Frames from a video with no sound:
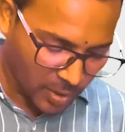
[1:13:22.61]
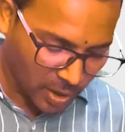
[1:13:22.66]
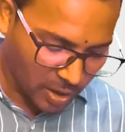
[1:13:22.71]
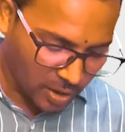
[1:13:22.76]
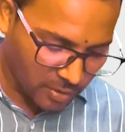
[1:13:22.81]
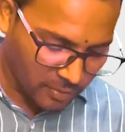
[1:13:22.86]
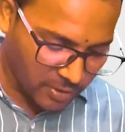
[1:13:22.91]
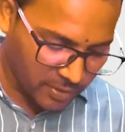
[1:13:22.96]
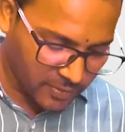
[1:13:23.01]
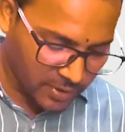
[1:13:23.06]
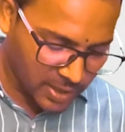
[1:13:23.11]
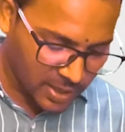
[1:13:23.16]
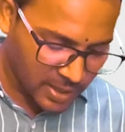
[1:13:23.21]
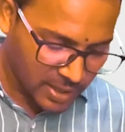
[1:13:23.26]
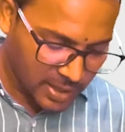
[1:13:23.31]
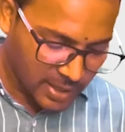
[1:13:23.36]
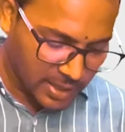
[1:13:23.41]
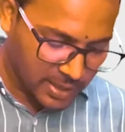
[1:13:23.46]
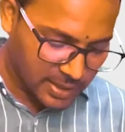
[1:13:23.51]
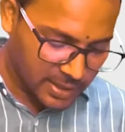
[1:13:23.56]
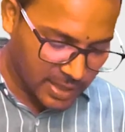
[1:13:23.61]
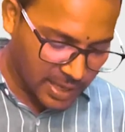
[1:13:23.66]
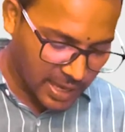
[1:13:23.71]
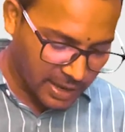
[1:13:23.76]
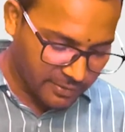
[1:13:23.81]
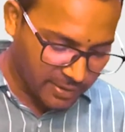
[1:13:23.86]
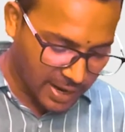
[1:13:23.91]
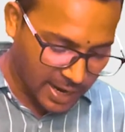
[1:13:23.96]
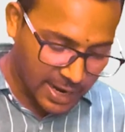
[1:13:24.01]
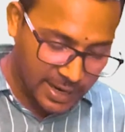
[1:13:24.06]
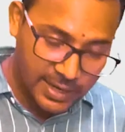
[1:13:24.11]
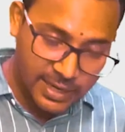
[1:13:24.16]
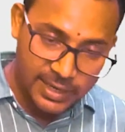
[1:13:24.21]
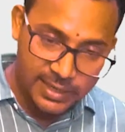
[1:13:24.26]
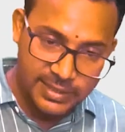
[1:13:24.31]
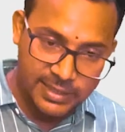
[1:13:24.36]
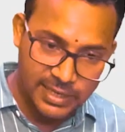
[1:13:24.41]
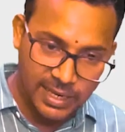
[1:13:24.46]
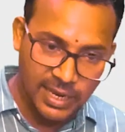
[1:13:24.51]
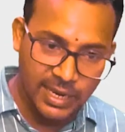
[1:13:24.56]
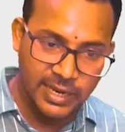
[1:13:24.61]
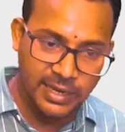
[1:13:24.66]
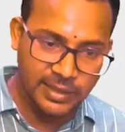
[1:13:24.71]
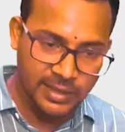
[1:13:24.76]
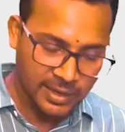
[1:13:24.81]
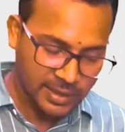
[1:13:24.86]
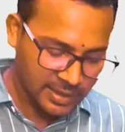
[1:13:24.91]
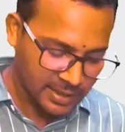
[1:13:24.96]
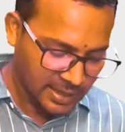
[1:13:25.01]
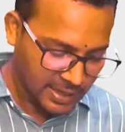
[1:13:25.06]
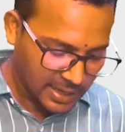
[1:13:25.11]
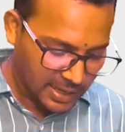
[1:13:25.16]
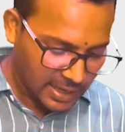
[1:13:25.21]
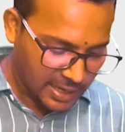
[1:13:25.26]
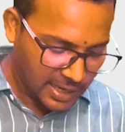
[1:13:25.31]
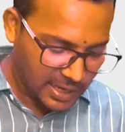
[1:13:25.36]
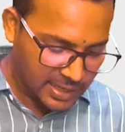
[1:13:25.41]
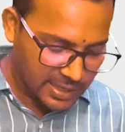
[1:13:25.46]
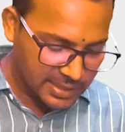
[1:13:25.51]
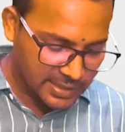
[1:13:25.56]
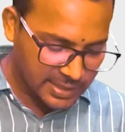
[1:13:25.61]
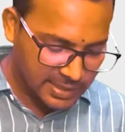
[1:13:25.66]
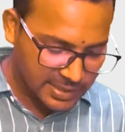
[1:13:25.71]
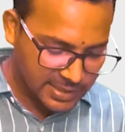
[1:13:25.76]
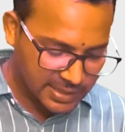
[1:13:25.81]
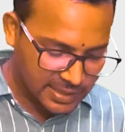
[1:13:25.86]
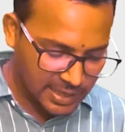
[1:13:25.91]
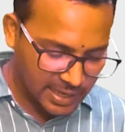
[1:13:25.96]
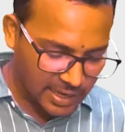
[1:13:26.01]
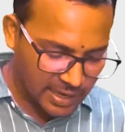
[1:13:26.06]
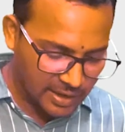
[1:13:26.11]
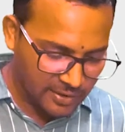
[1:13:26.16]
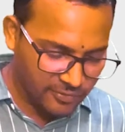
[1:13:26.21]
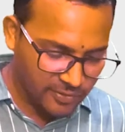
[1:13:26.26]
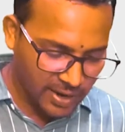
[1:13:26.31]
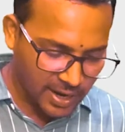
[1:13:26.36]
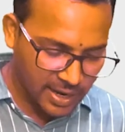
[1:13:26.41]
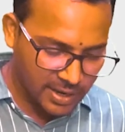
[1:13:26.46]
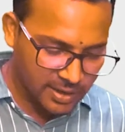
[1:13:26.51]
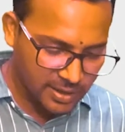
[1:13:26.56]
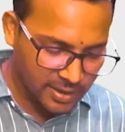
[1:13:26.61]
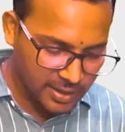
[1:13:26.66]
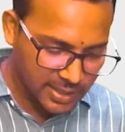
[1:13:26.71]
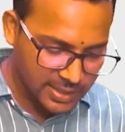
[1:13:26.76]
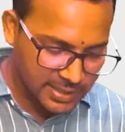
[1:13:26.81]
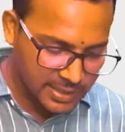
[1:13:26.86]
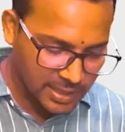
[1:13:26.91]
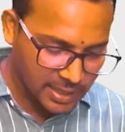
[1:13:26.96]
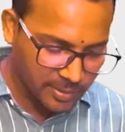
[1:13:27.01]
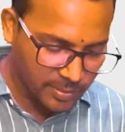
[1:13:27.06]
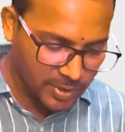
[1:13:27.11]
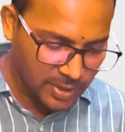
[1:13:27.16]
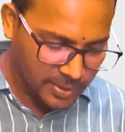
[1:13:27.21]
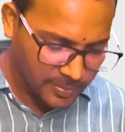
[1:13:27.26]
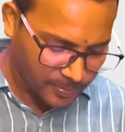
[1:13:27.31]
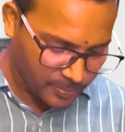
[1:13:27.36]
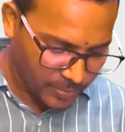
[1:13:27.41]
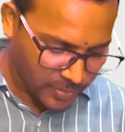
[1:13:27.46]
However, they have added saying that it is safe and reasonable.